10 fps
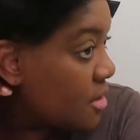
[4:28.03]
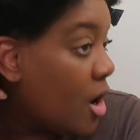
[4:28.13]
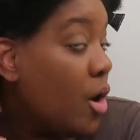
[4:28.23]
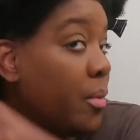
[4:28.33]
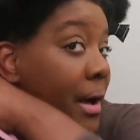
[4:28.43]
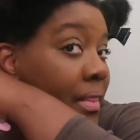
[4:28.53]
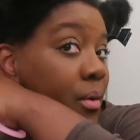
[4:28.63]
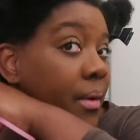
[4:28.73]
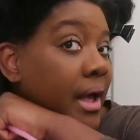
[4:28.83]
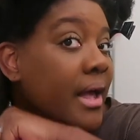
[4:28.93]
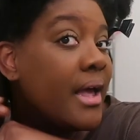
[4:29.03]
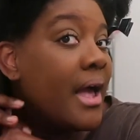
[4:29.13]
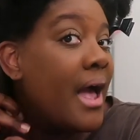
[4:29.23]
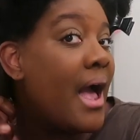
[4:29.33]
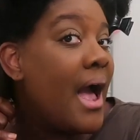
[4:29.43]
Oh, by the
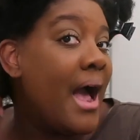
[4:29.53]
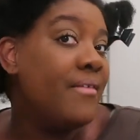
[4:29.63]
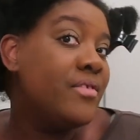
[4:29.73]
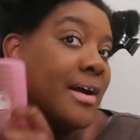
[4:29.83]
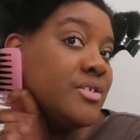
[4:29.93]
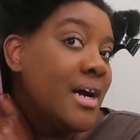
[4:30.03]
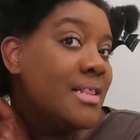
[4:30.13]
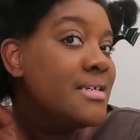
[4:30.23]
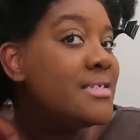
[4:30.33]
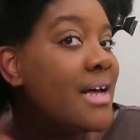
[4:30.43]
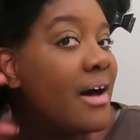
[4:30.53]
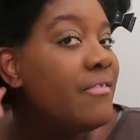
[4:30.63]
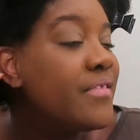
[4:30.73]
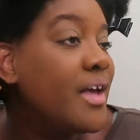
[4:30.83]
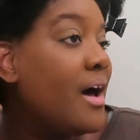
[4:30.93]
way, after I try this
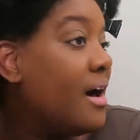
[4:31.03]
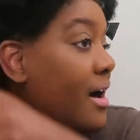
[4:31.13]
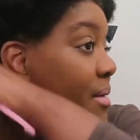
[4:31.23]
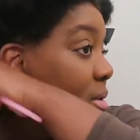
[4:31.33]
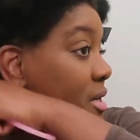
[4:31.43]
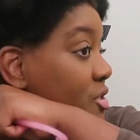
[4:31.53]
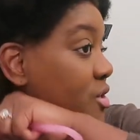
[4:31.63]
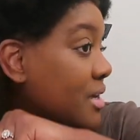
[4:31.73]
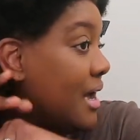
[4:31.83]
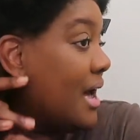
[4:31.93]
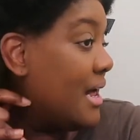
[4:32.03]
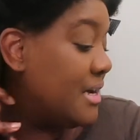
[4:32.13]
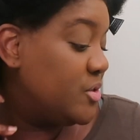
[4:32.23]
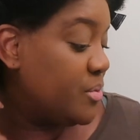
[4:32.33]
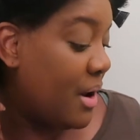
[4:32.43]
style for y'all, I'm gonna show y'all how
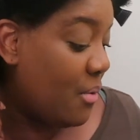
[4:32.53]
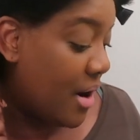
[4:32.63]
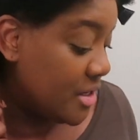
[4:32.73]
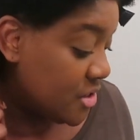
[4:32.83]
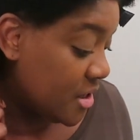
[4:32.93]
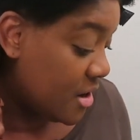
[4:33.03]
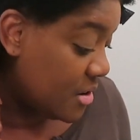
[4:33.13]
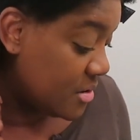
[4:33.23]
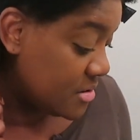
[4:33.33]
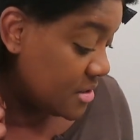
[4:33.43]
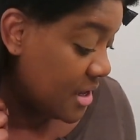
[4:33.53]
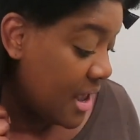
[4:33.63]
I do my wash and goes.